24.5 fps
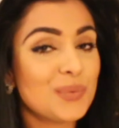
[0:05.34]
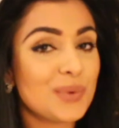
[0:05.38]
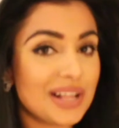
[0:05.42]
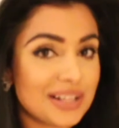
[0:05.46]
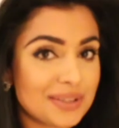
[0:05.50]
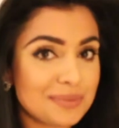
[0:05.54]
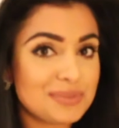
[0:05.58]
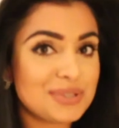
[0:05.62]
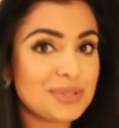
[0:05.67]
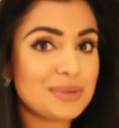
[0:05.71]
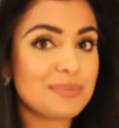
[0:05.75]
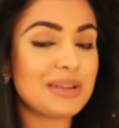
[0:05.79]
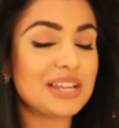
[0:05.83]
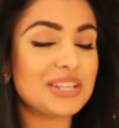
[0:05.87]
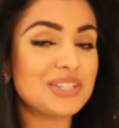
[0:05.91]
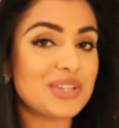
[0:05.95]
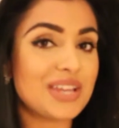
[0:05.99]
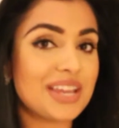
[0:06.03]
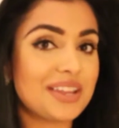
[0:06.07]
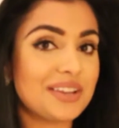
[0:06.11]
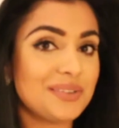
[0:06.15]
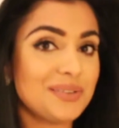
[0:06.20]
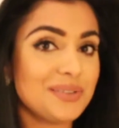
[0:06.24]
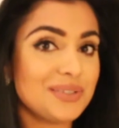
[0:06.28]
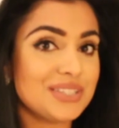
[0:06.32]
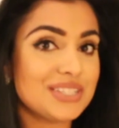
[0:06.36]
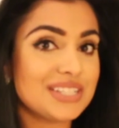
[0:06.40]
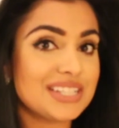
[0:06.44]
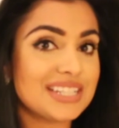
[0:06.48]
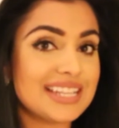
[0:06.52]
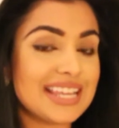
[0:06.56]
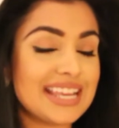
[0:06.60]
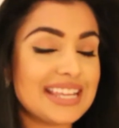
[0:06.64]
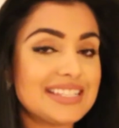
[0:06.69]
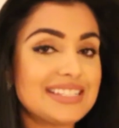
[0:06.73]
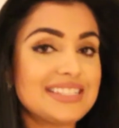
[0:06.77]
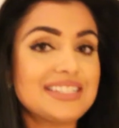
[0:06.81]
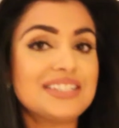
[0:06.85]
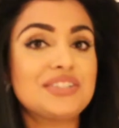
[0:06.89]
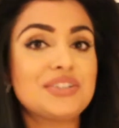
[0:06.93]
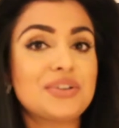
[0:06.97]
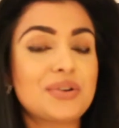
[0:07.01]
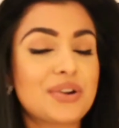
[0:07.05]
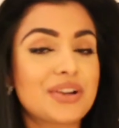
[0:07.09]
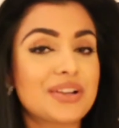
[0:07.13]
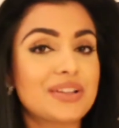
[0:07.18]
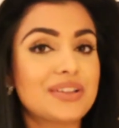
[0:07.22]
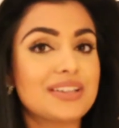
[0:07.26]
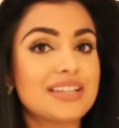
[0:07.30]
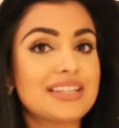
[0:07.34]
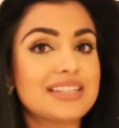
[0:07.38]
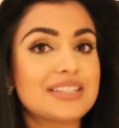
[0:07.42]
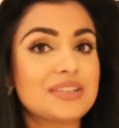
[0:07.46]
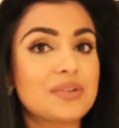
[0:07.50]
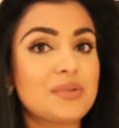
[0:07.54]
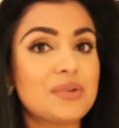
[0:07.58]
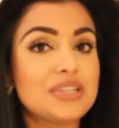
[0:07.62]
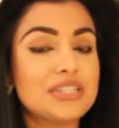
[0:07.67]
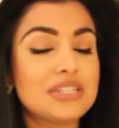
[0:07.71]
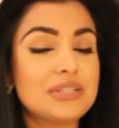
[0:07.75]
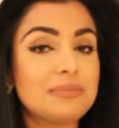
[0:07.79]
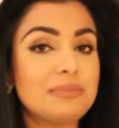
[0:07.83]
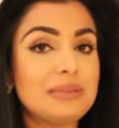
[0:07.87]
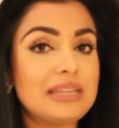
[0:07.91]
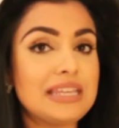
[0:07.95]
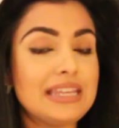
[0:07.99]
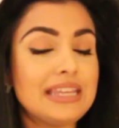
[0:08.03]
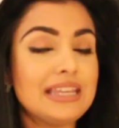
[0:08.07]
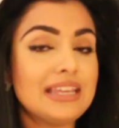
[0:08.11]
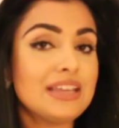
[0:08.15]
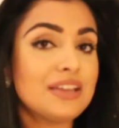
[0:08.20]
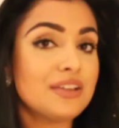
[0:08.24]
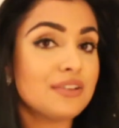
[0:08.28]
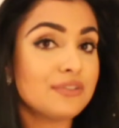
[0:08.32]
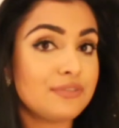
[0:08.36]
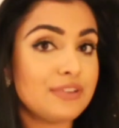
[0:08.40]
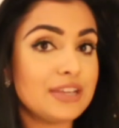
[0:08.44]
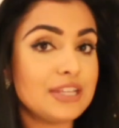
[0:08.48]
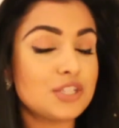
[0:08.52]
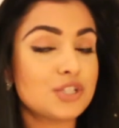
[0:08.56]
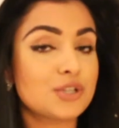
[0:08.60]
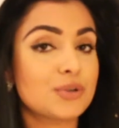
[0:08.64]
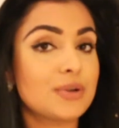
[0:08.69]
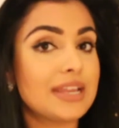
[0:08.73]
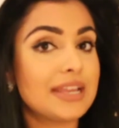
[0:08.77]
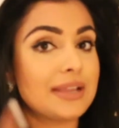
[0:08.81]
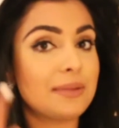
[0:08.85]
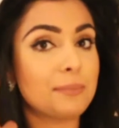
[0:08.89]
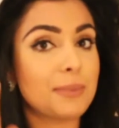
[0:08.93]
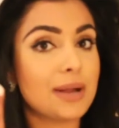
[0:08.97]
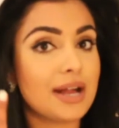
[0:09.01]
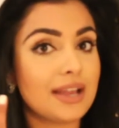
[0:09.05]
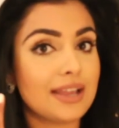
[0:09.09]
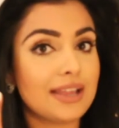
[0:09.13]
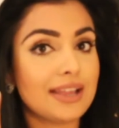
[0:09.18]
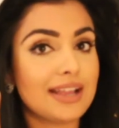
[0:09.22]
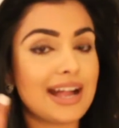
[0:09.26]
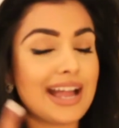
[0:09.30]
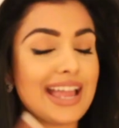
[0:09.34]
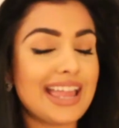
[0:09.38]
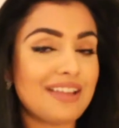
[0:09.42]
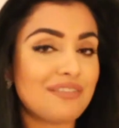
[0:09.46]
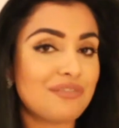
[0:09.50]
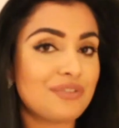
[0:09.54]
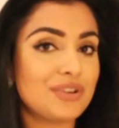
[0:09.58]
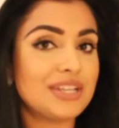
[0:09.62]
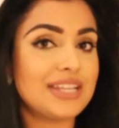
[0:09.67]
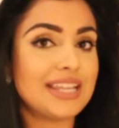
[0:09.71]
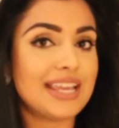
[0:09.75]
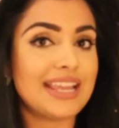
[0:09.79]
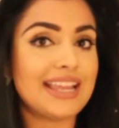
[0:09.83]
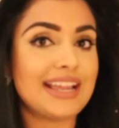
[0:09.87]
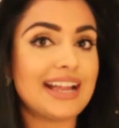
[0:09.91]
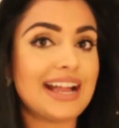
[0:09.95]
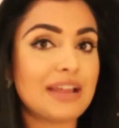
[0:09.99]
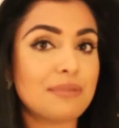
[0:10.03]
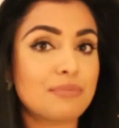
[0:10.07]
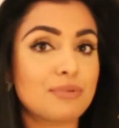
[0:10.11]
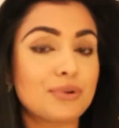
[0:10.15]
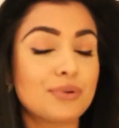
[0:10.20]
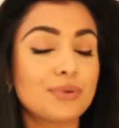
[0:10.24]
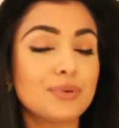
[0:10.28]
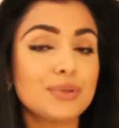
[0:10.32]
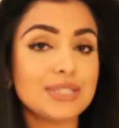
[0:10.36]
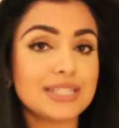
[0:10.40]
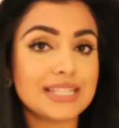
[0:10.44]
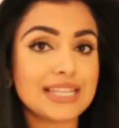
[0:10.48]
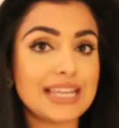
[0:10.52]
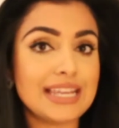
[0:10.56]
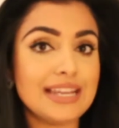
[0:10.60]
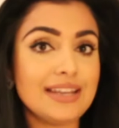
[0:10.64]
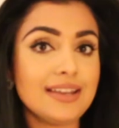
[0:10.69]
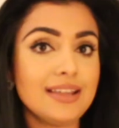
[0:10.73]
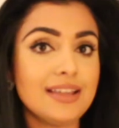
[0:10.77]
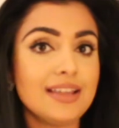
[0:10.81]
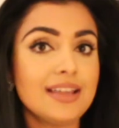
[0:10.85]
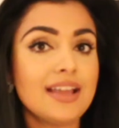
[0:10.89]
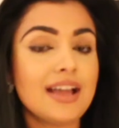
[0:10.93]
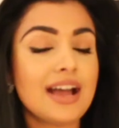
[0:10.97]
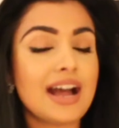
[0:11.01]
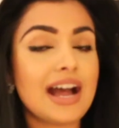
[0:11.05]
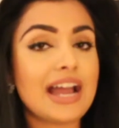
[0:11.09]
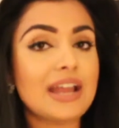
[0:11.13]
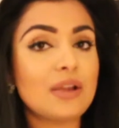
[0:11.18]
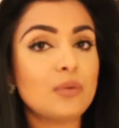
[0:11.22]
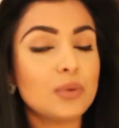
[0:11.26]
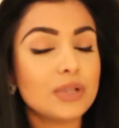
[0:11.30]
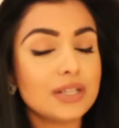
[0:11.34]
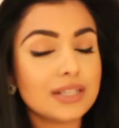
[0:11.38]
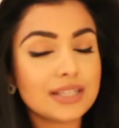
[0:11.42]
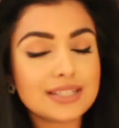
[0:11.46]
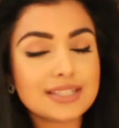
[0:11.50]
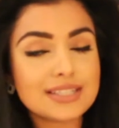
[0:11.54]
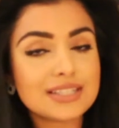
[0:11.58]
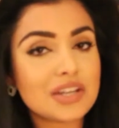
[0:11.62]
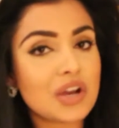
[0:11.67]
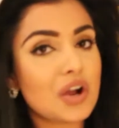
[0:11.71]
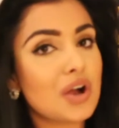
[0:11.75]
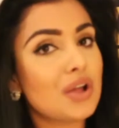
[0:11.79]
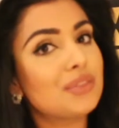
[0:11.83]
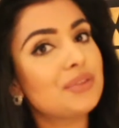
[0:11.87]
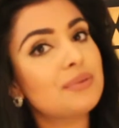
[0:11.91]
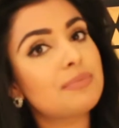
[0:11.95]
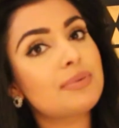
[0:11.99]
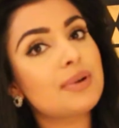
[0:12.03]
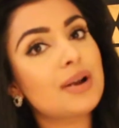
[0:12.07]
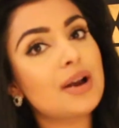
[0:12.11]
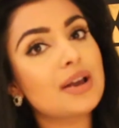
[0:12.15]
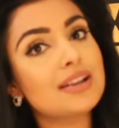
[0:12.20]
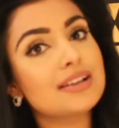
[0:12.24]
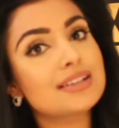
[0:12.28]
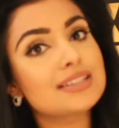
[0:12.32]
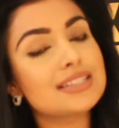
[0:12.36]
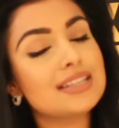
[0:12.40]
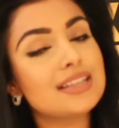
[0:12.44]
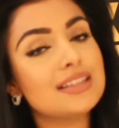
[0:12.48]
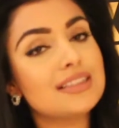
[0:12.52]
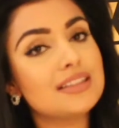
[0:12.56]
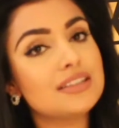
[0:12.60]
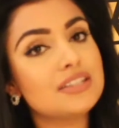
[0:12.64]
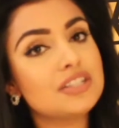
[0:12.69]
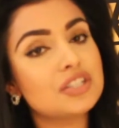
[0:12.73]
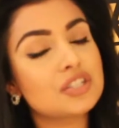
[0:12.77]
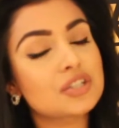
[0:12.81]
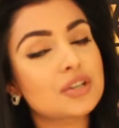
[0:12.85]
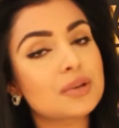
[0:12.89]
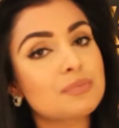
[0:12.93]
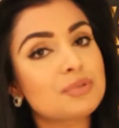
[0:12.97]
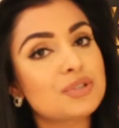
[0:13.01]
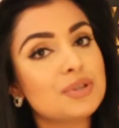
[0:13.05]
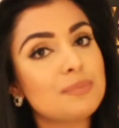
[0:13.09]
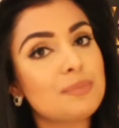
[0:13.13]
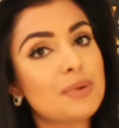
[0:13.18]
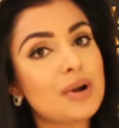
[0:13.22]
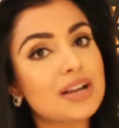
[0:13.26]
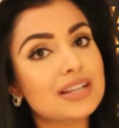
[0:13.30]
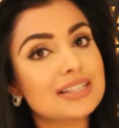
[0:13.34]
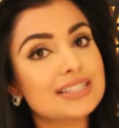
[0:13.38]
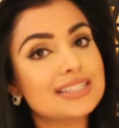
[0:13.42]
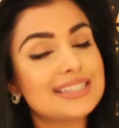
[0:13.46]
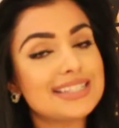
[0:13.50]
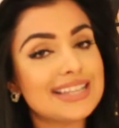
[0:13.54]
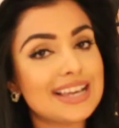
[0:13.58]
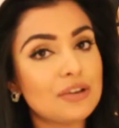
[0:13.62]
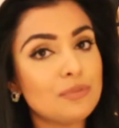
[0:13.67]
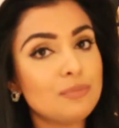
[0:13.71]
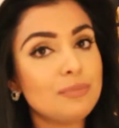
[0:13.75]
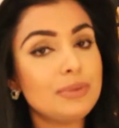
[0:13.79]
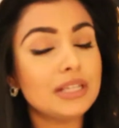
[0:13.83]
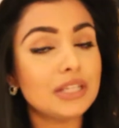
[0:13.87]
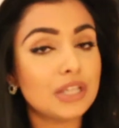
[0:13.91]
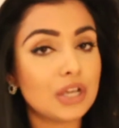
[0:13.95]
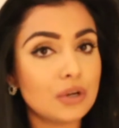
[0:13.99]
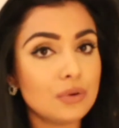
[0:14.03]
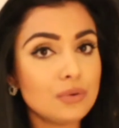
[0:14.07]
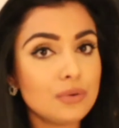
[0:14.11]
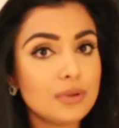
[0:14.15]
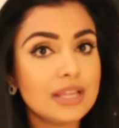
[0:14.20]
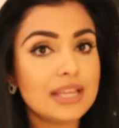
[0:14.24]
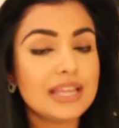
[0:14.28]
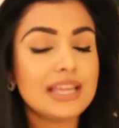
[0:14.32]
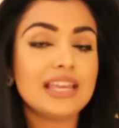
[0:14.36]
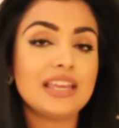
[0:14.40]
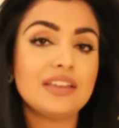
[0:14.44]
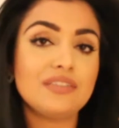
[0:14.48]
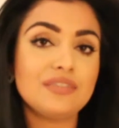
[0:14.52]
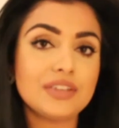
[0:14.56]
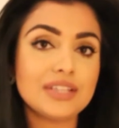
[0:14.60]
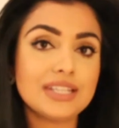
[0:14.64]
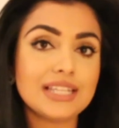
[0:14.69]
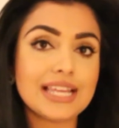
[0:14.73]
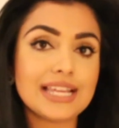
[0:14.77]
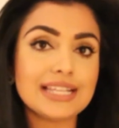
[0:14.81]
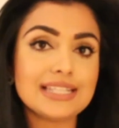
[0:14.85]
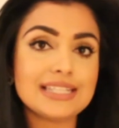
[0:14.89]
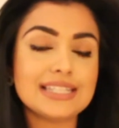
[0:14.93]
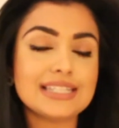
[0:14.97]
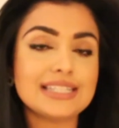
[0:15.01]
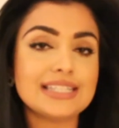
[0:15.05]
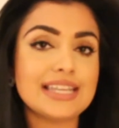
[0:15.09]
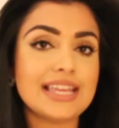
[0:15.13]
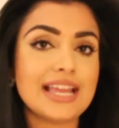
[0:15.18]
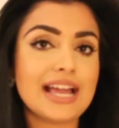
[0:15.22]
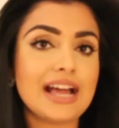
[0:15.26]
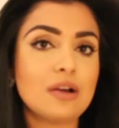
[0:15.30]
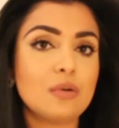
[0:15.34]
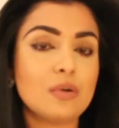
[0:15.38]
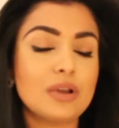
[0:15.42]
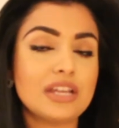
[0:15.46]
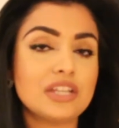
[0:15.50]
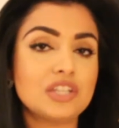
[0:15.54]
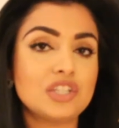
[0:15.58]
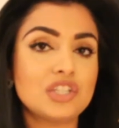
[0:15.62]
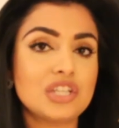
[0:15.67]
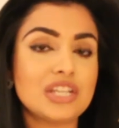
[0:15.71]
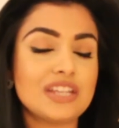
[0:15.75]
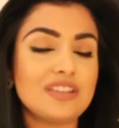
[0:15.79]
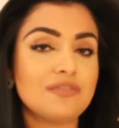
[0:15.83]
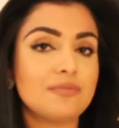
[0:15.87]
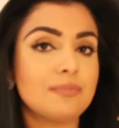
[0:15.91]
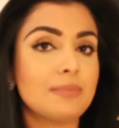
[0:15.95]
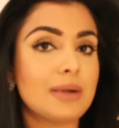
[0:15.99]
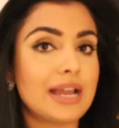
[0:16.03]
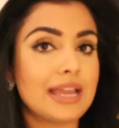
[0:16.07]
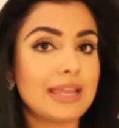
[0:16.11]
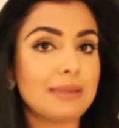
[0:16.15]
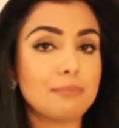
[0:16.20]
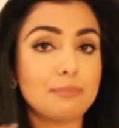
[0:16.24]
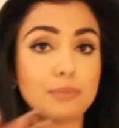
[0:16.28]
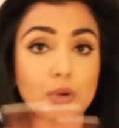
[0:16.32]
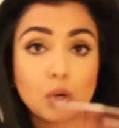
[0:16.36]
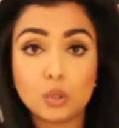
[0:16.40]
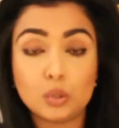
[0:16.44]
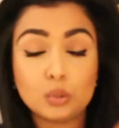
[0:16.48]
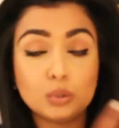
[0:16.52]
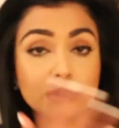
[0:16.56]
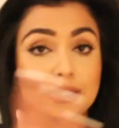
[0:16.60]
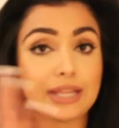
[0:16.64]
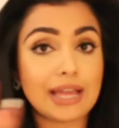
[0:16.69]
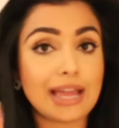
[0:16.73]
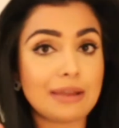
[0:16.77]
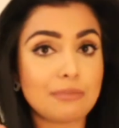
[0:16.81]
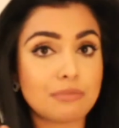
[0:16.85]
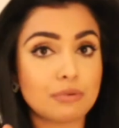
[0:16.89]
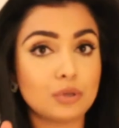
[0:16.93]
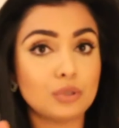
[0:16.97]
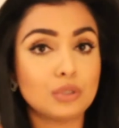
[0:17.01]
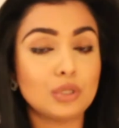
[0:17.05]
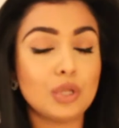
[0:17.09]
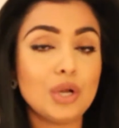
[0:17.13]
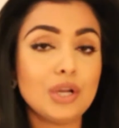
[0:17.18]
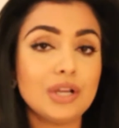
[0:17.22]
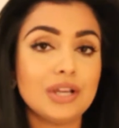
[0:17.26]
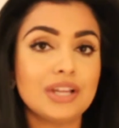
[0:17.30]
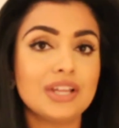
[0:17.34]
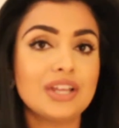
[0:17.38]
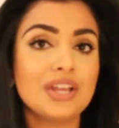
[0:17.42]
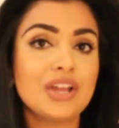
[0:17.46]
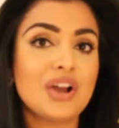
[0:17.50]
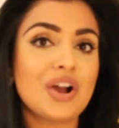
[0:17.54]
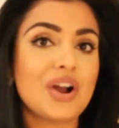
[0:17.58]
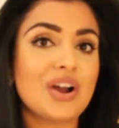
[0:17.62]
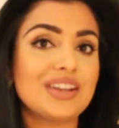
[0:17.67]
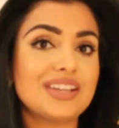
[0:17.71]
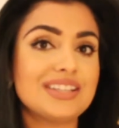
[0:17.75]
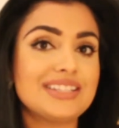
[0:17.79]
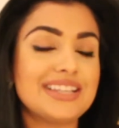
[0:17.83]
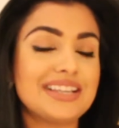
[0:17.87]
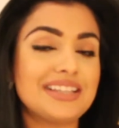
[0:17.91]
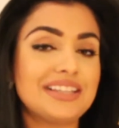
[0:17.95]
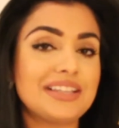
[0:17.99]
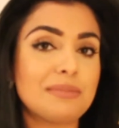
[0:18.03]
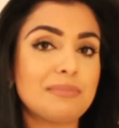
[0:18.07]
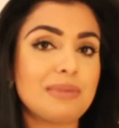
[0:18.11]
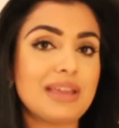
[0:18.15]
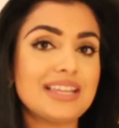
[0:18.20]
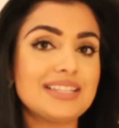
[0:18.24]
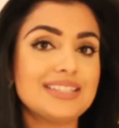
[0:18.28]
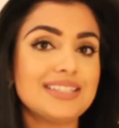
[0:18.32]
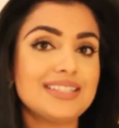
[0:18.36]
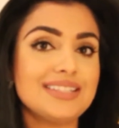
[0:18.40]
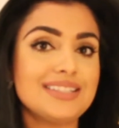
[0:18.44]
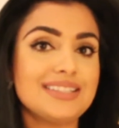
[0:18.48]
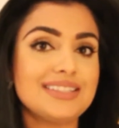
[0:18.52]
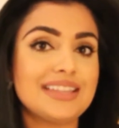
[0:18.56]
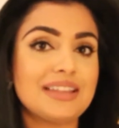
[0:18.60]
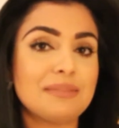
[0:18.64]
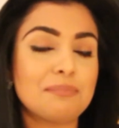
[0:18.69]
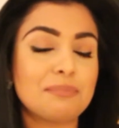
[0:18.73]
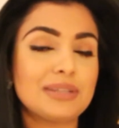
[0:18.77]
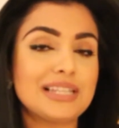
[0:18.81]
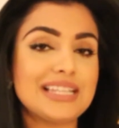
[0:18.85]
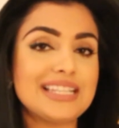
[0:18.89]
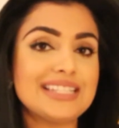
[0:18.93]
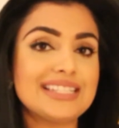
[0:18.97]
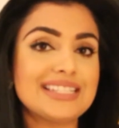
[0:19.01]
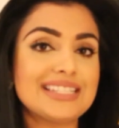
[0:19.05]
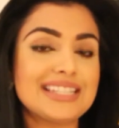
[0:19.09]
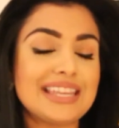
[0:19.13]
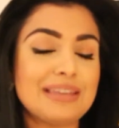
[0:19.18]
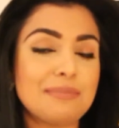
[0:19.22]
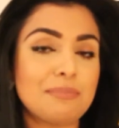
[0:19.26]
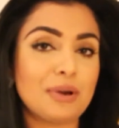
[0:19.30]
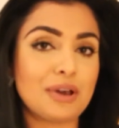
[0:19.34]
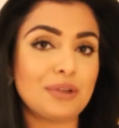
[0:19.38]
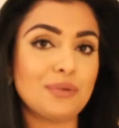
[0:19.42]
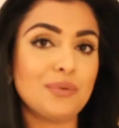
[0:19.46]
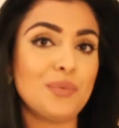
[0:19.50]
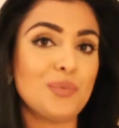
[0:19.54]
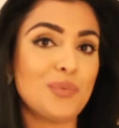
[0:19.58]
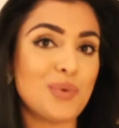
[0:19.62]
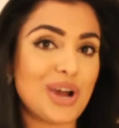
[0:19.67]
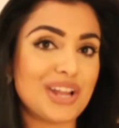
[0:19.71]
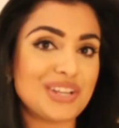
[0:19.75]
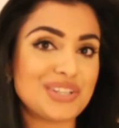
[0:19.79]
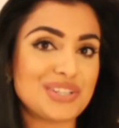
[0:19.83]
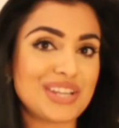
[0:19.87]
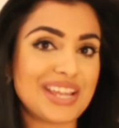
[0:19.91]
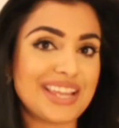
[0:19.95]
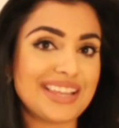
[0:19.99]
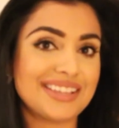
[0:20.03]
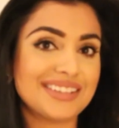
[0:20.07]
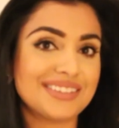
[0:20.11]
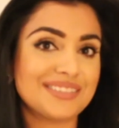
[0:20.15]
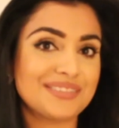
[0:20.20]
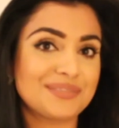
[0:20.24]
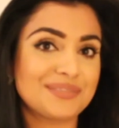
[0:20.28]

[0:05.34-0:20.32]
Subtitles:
Welcome to my channel. Today's tutorial is going to be featuring my everyday eyebrow routine. I will list all the products in the description box down below. If you'd like to see how I achieve my bold eyebrow look on a daily basis, then please keep on watching.